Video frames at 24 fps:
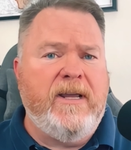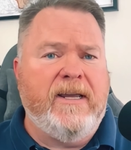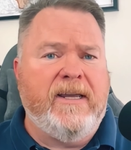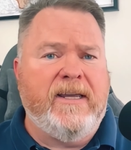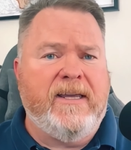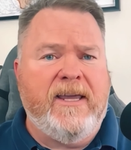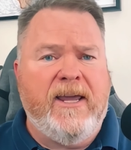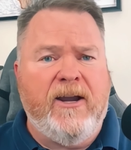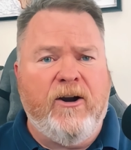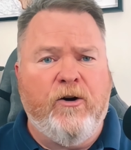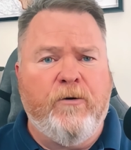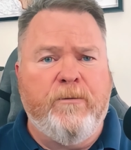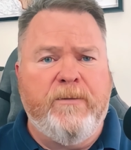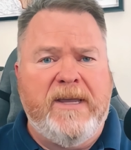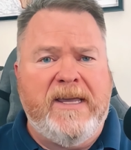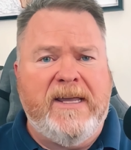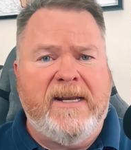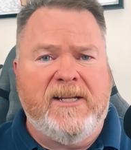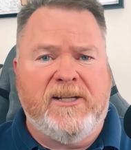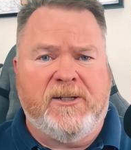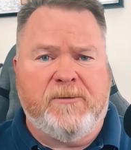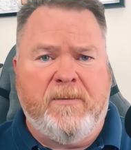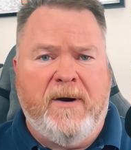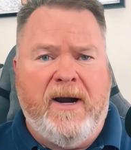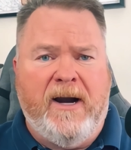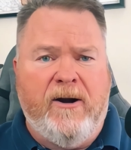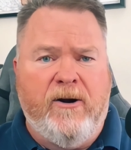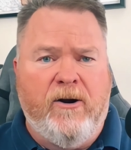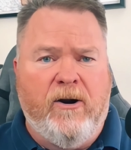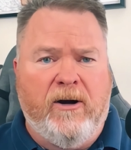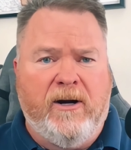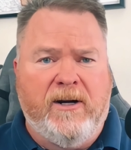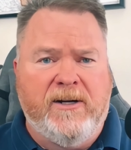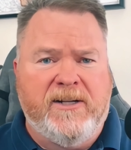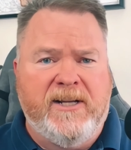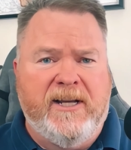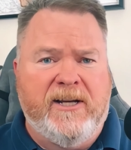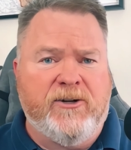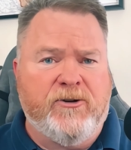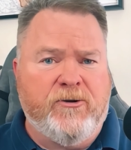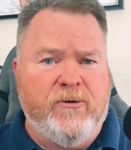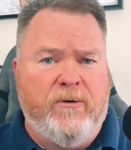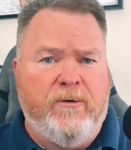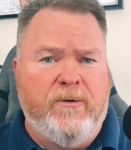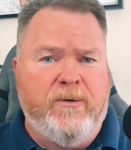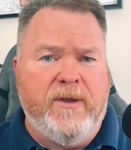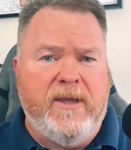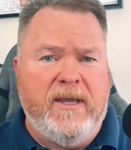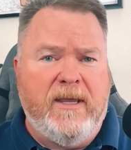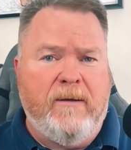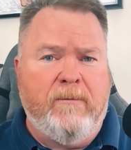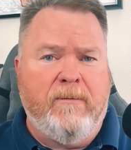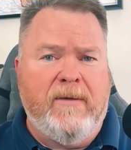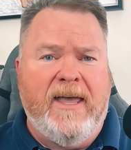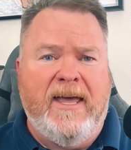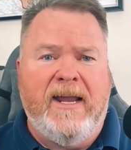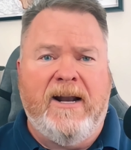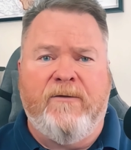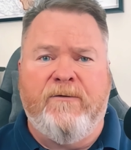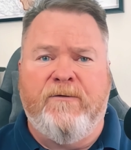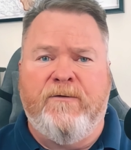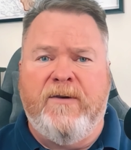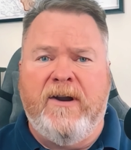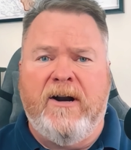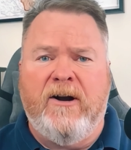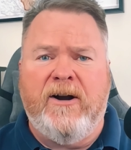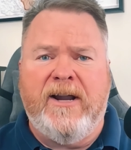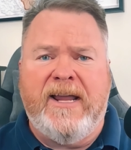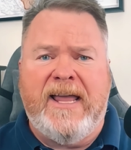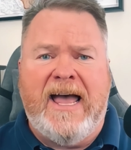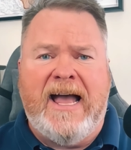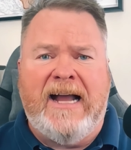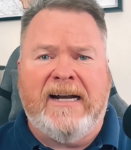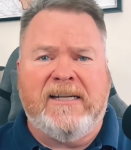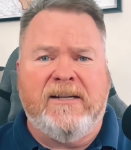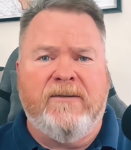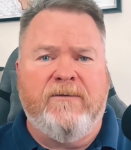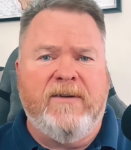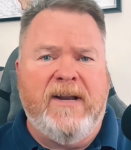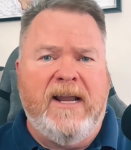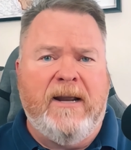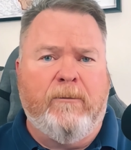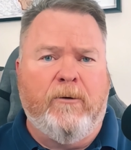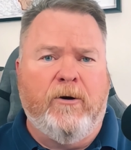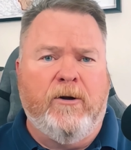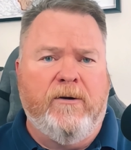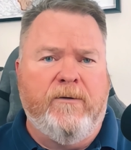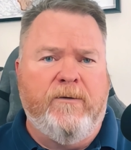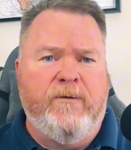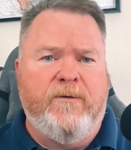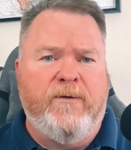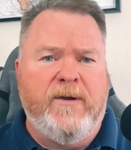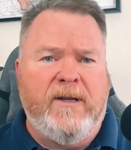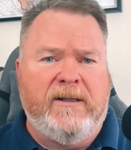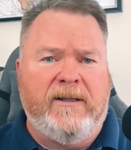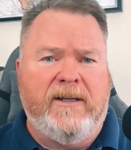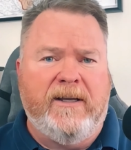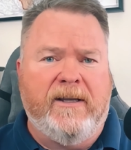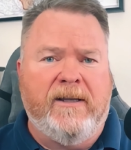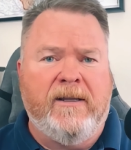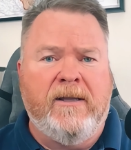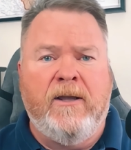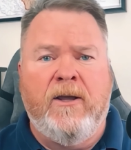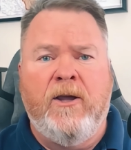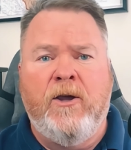Caribbean-inspired architectural theme and a very active neighborhood feeling,